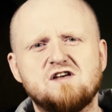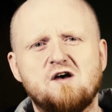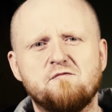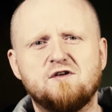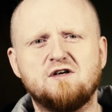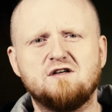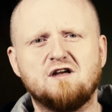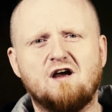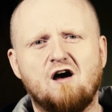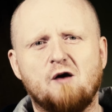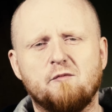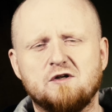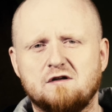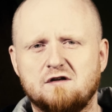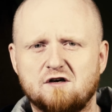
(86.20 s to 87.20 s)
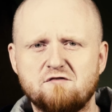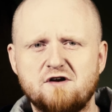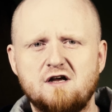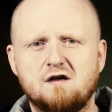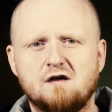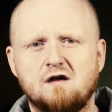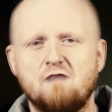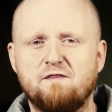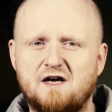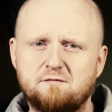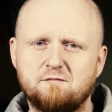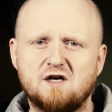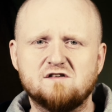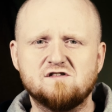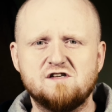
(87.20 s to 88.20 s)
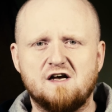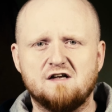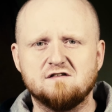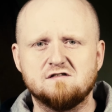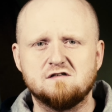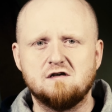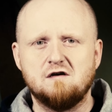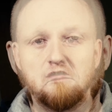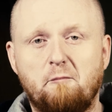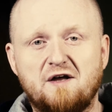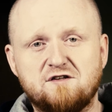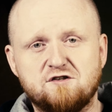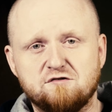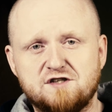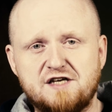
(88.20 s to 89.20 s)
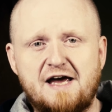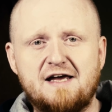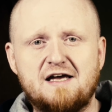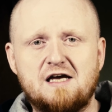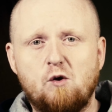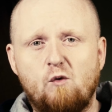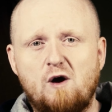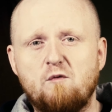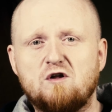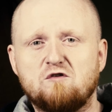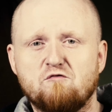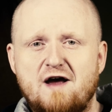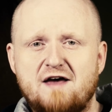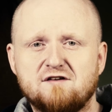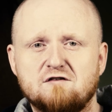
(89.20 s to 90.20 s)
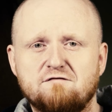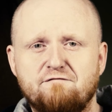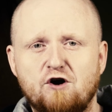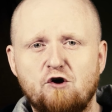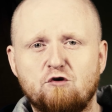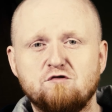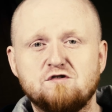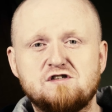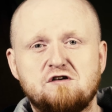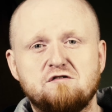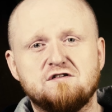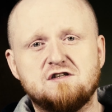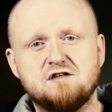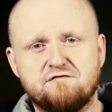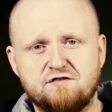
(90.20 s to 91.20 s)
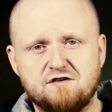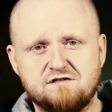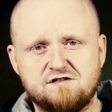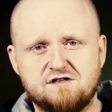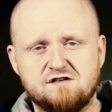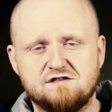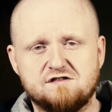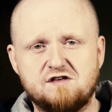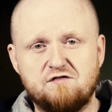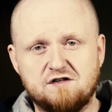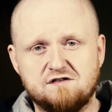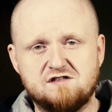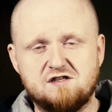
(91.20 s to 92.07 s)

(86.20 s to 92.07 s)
something in common. Agree? That makes sense. But today, we will rather focus on differences than